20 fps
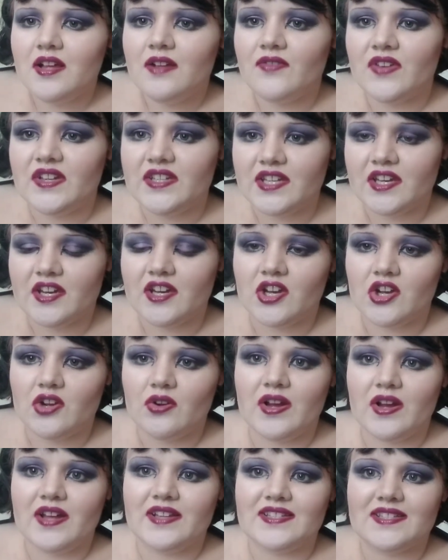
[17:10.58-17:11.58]

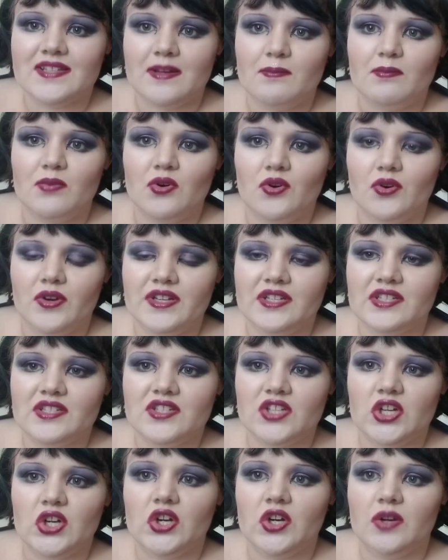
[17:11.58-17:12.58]
video at some
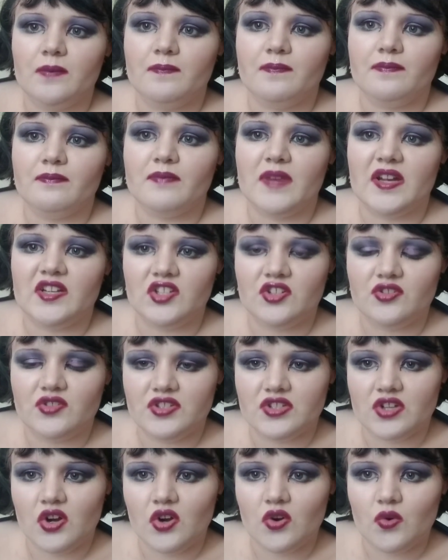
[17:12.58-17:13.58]
point on my new
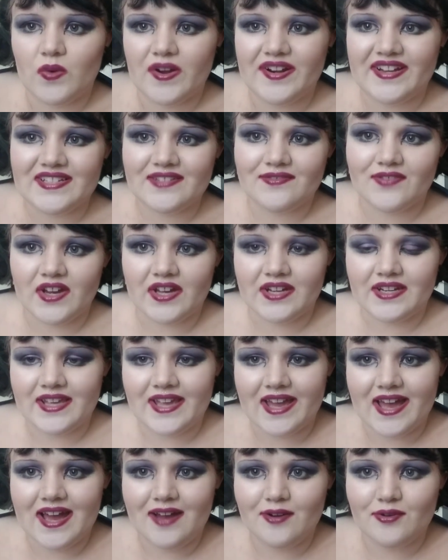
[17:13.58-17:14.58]
song when it's finally
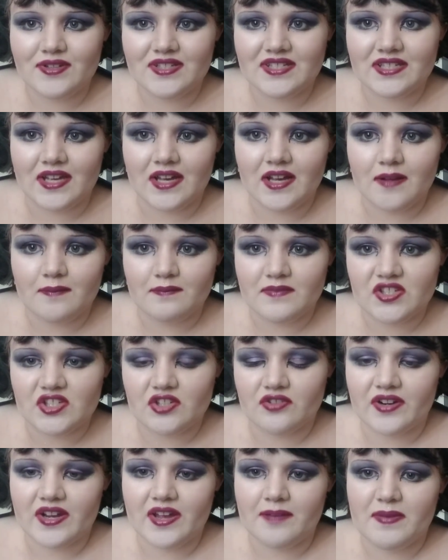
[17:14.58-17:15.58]
out. Um,
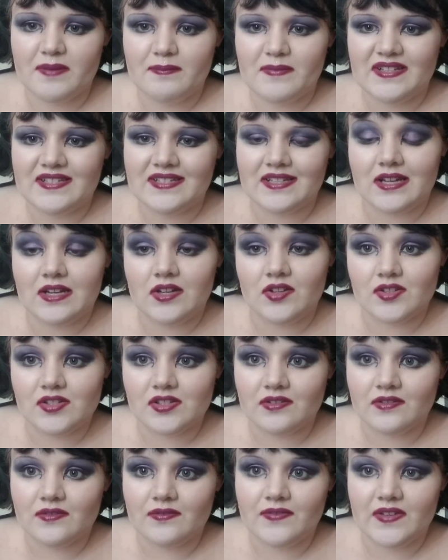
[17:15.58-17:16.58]
sorry I've been missing a lot
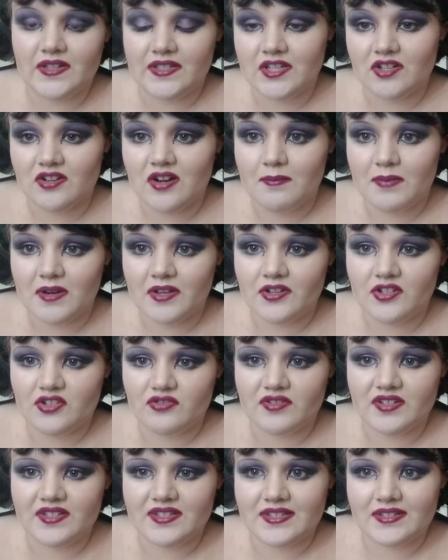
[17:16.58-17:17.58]
of video uploads
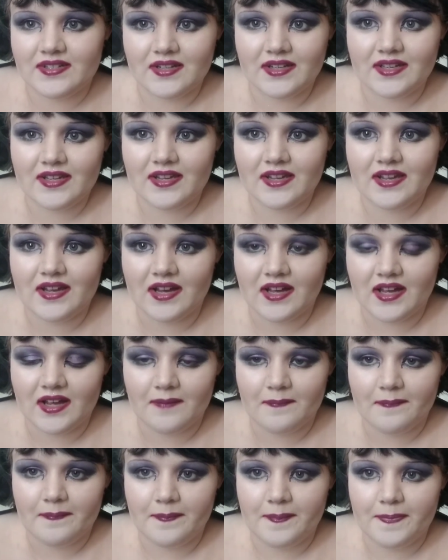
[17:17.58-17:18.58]
recently,
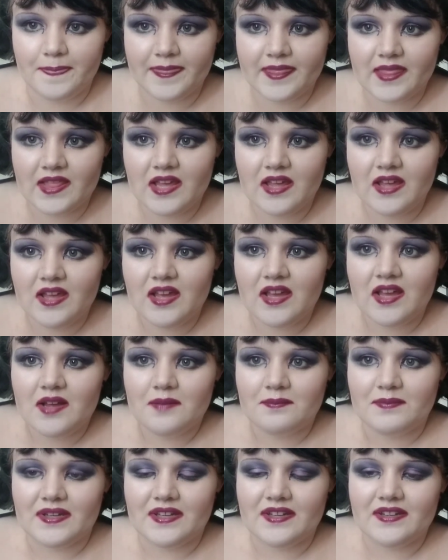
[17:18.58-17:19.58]
um,
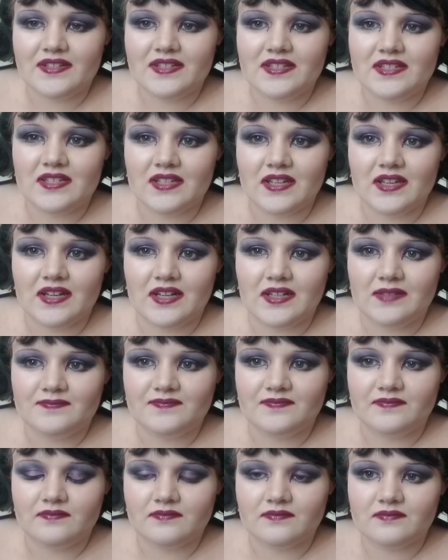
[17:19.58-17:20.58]
but
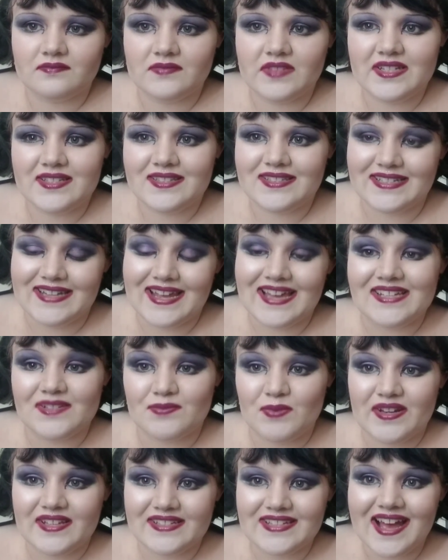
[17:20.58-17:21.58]
um, today's
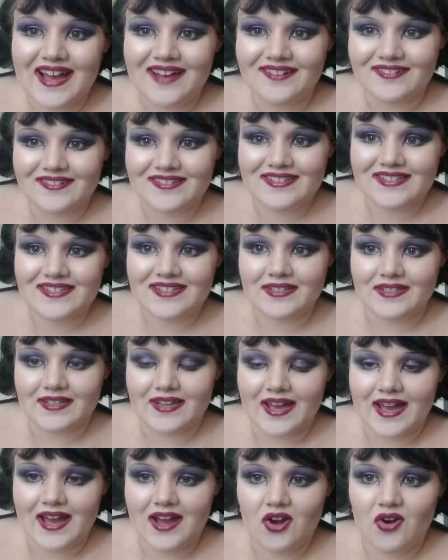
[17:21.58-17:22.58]
one is out
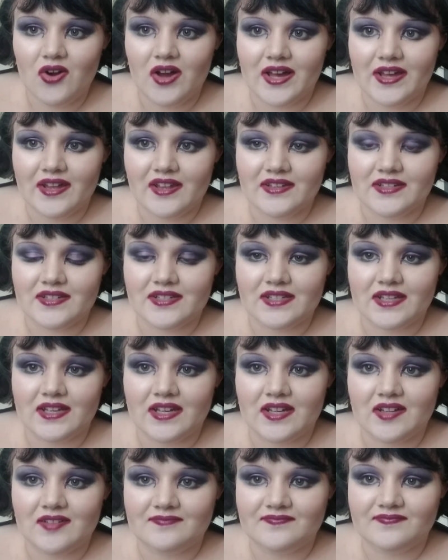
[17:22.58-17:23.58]
now and
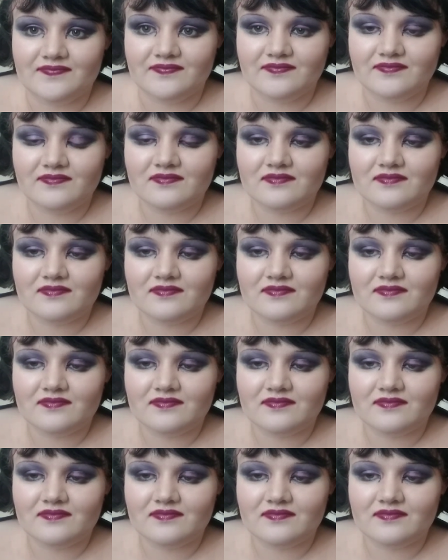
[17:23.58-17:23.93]
um,